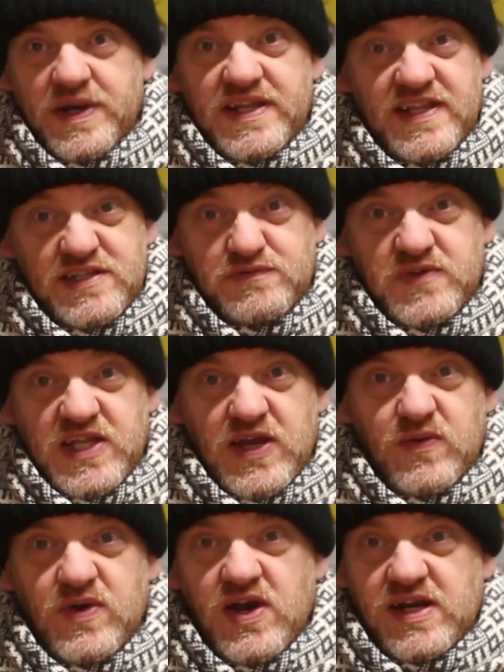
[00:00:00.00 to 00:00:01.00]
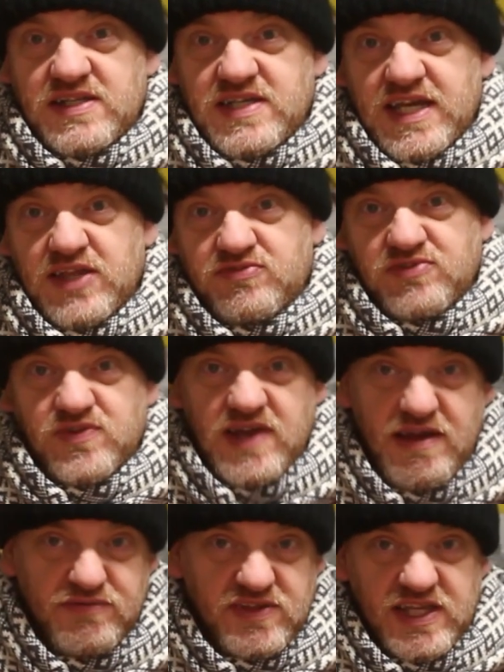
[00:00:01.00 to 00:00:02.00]
And in this video, I'm going to take you through
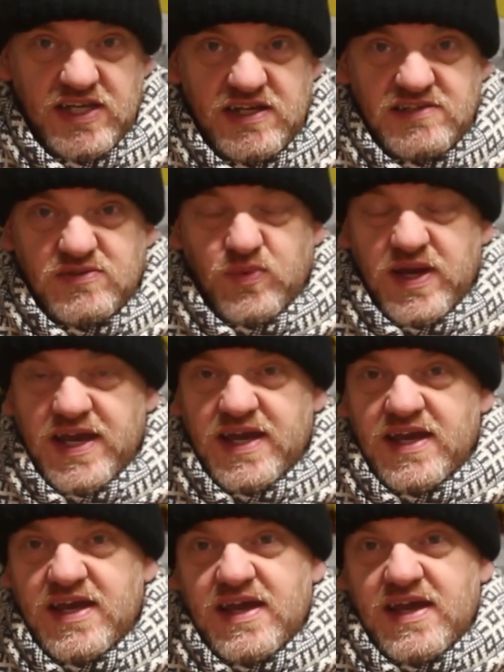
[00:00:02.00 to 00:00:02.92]
everything you need to wear